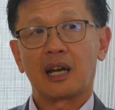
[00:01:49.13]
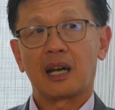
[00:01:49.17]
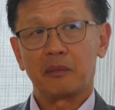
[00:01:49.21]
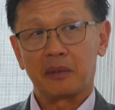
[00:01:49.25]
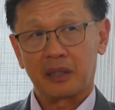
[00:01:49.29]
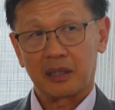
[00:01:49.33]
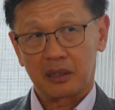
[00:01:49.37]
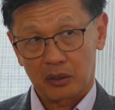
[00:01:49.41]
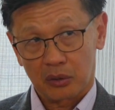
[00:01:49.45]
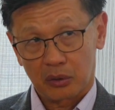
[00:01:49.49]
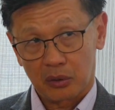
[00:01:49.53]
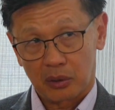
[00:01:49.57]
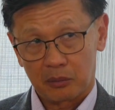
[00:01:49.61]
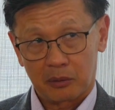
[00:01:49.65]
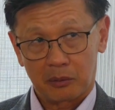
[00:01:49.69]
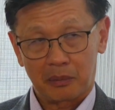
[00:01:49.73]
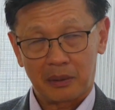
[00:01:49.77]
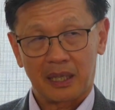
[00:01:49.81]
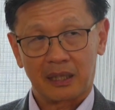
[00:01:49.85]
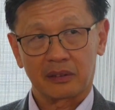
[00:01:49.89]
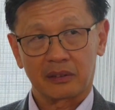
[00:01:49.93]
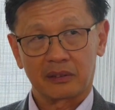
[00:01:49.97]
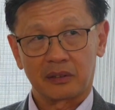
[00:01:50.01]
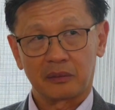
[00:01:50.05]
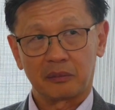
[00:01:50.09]
I mean, the
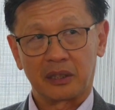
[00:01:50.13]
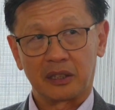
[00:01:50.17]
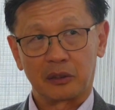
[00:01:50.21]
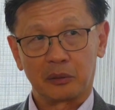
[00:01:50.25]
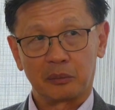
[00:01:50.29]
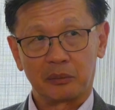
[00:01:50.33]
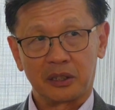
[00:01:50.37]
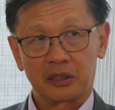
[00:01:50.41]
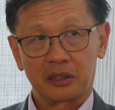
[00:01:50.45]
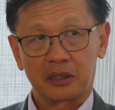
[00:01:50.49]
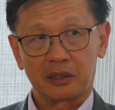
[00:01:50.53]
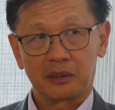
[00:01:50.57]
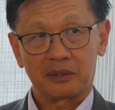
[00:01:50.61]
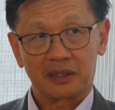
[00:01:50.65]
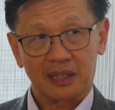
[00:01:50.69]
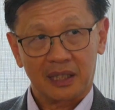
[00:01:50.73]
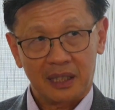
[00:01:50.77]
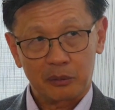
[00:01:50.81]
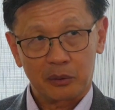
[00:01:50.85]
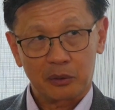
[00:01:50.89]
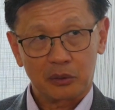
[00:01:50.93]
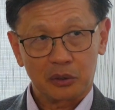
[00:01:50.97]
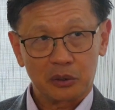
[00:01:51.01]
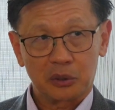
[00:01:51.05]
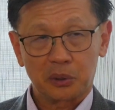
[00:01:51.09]
normal part of the endometrium is
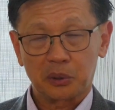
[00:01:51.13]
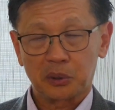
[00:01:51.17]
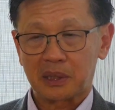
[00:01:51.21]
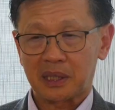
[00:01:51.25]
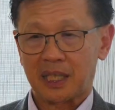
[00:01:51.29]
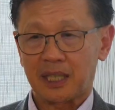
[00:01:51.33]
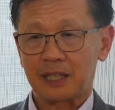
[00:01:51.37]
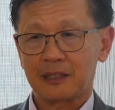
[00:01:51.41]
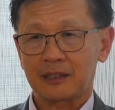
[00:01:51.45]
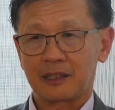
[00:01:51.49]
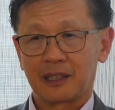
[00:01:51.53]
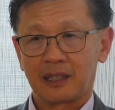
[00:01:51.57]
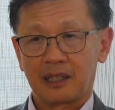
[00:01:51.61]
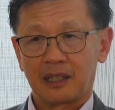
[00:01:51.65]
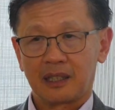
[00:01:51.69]
able to do that,